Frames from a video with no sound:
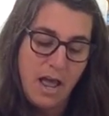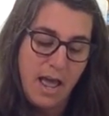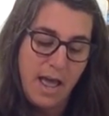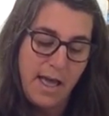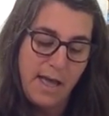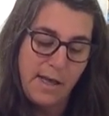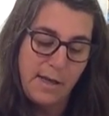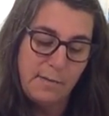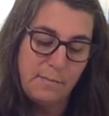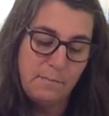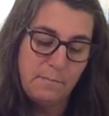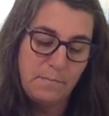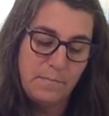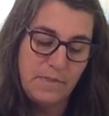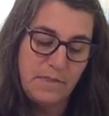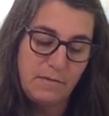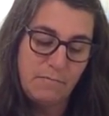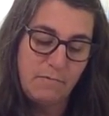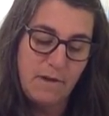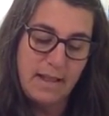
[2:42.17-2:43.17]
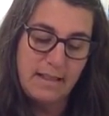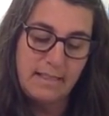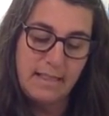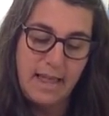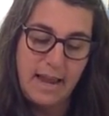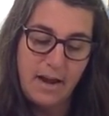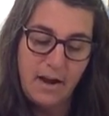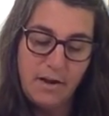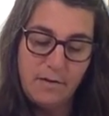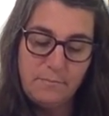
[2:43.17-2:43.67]
the red
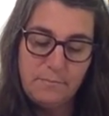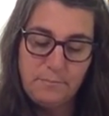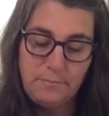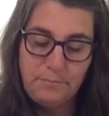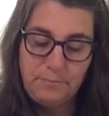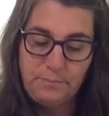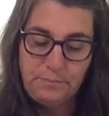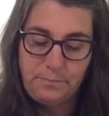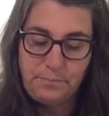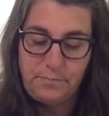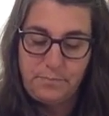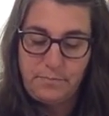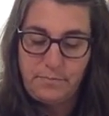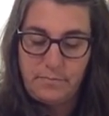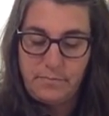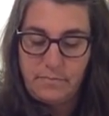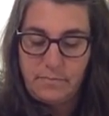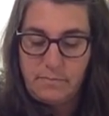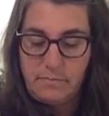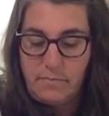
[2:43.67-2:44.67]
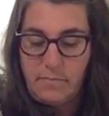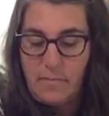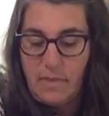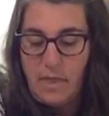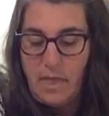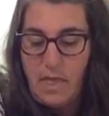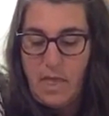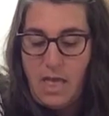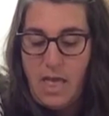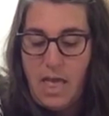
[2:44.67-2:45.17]
layer.
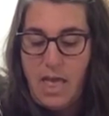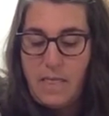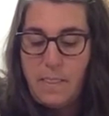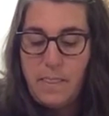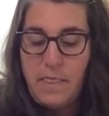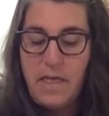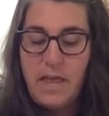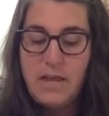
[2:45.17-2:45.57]
And